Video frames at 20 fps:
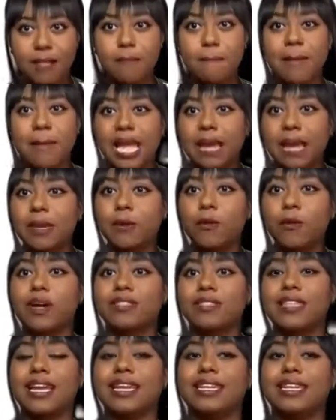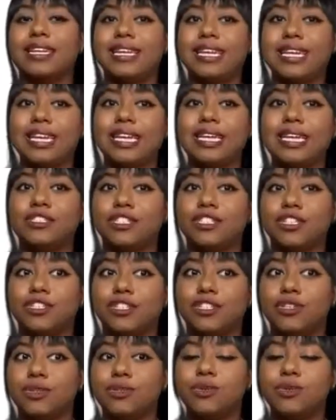Maybe what they need to
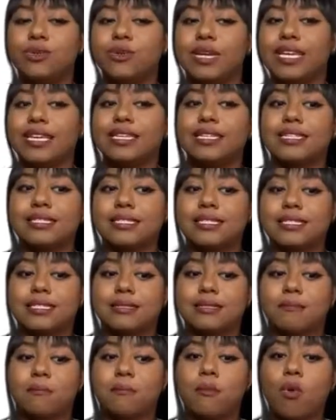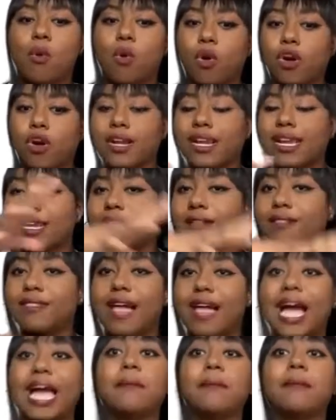do is more in
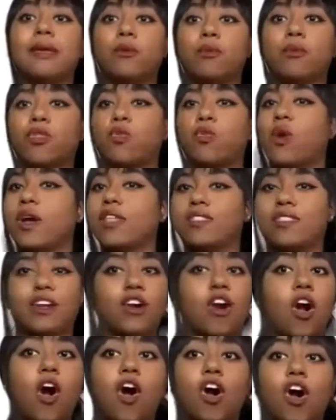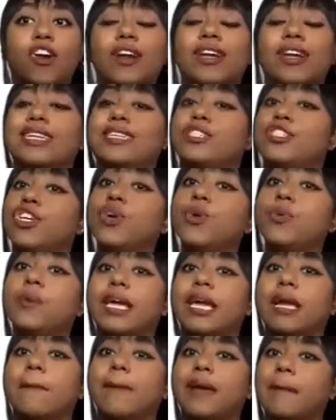alignment with what they're already doing,